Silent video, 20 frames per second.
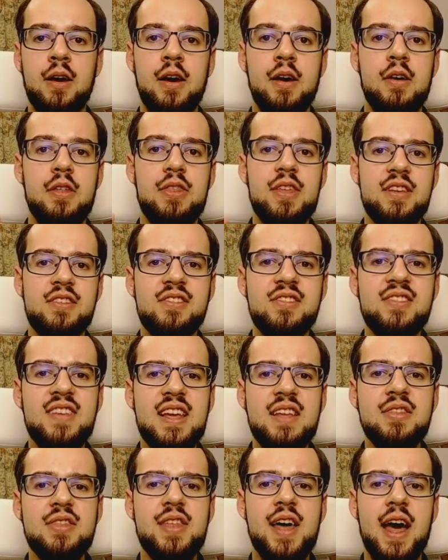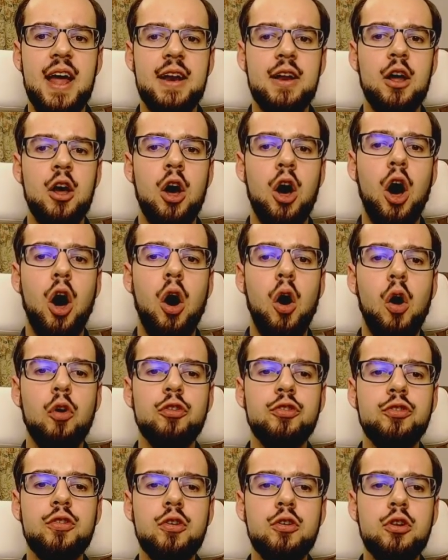This scene then
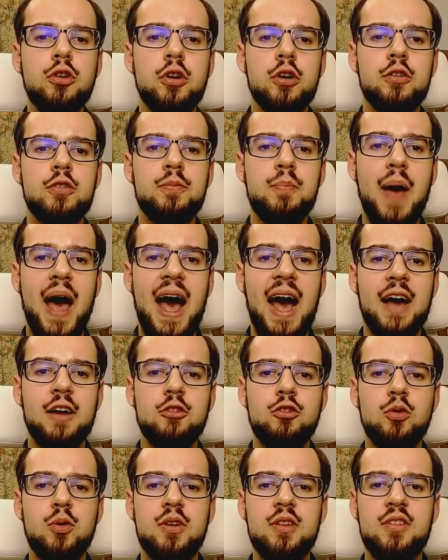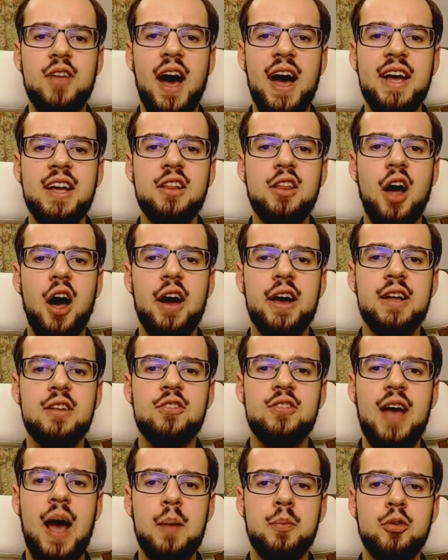also looks back to a dialogue in
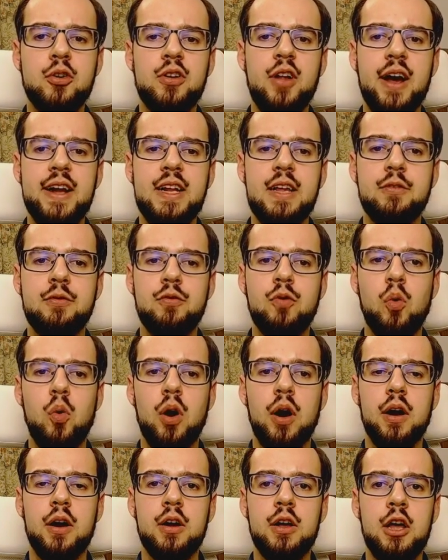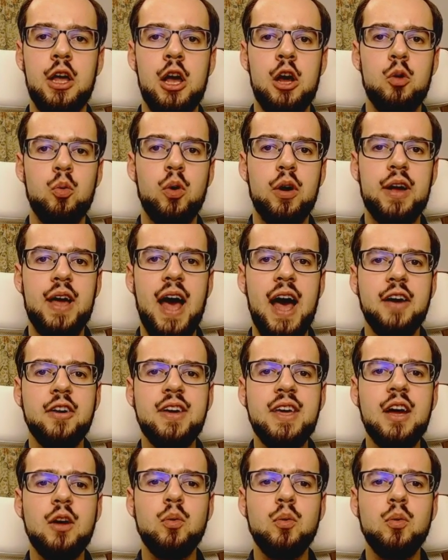chapter 94, where Kaguya